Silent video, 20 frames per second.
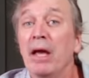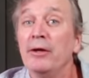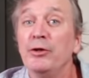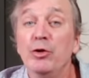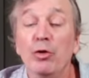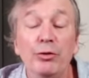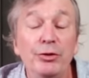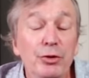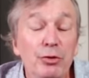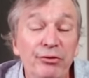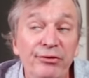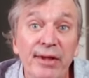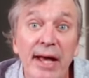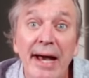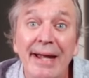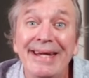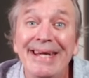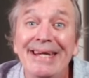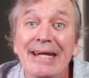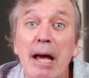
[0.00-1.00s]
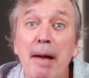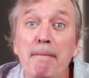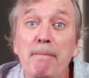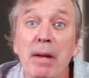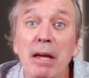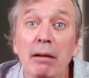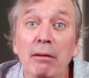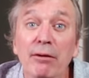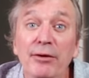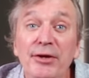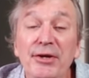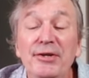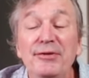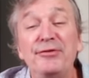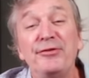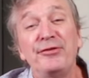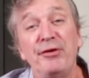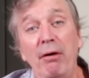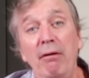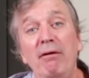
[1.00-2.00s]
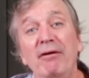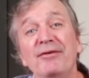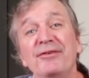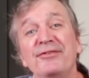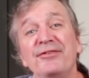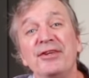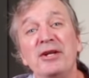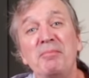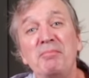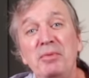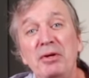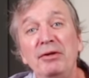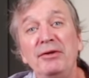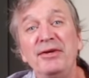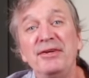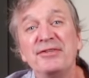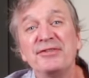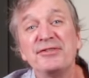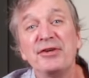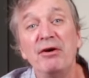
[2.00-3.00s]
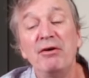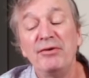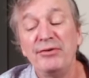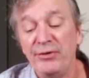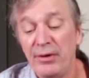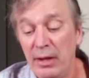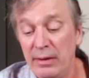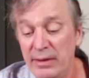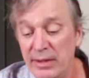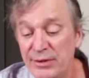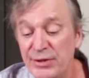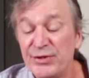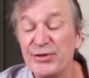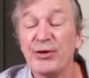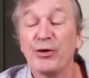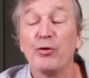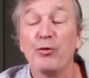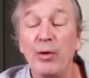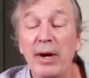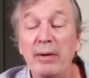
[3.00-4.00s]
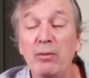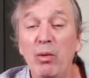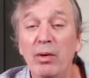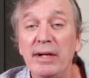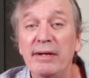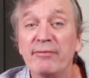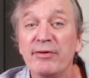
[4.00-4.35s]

You'll use that in a million songs, and this is a great one.